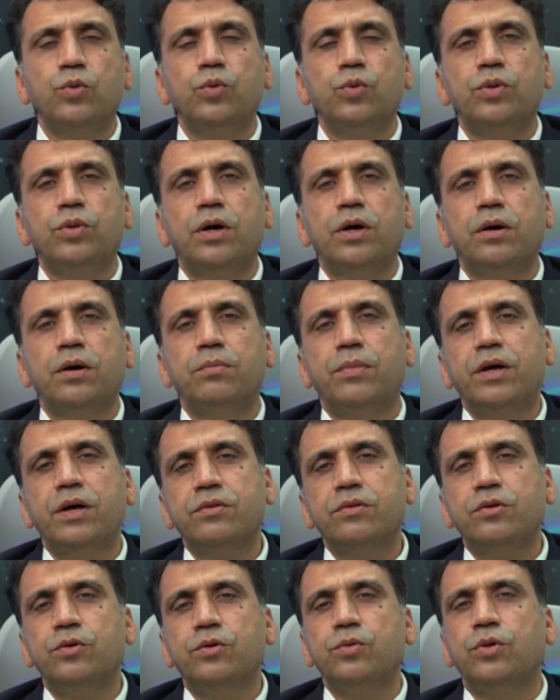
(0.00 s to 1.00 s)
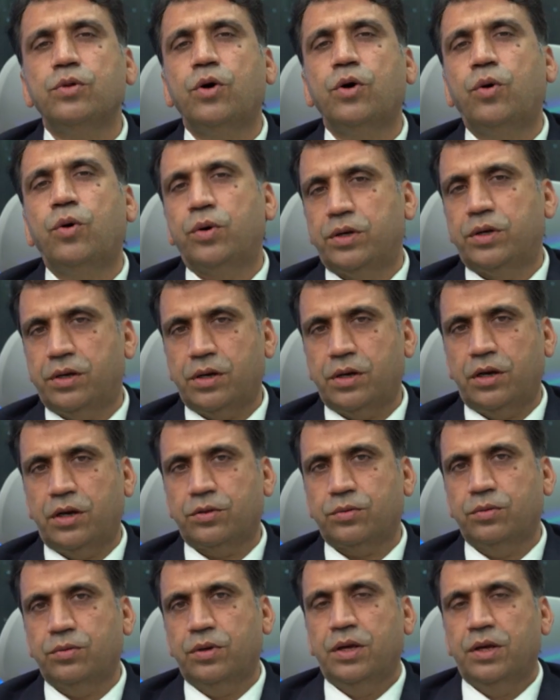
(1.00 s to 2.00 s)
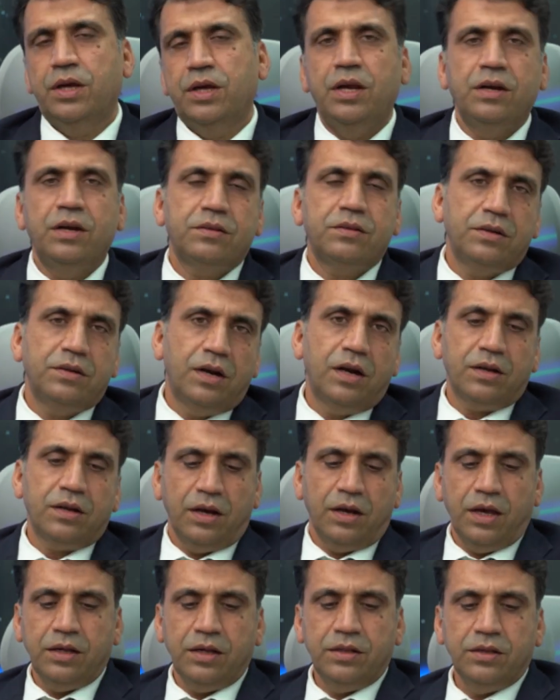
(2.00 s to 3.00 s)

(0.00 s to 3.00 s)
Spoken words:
must do the audit also. It's not like this,